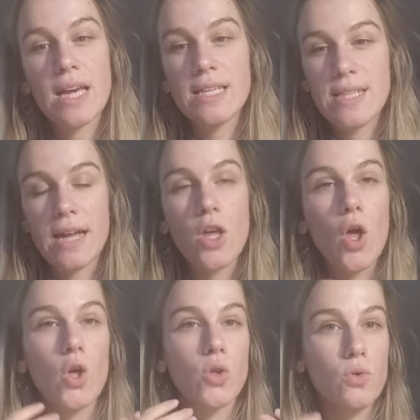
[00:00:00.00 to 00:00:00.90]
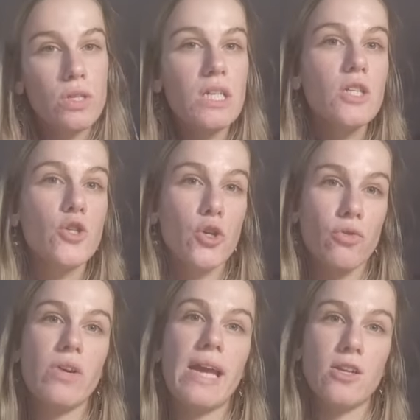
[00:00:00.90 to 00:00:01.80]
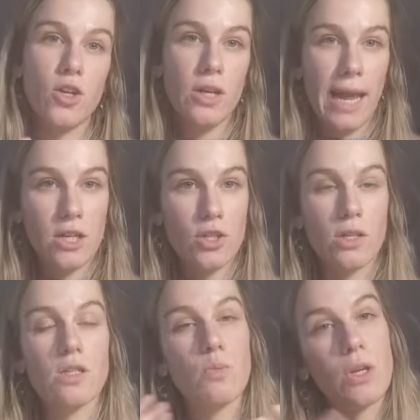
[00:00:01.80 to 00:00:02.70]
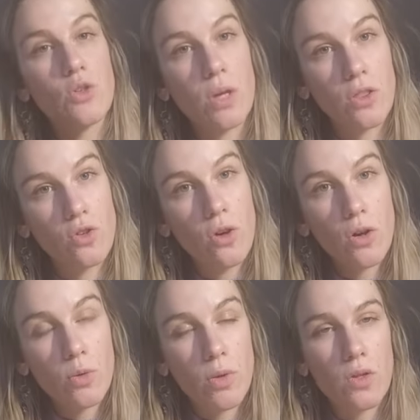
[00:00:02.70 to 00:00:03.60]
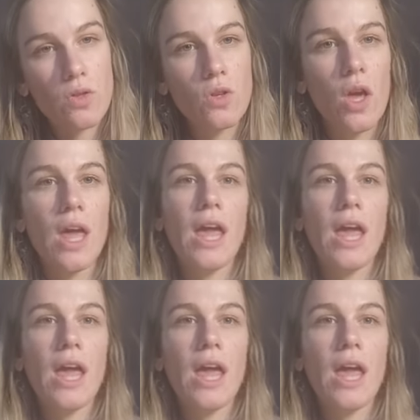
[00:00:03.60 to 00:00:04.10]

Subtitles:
is that you need to create connections between the documents.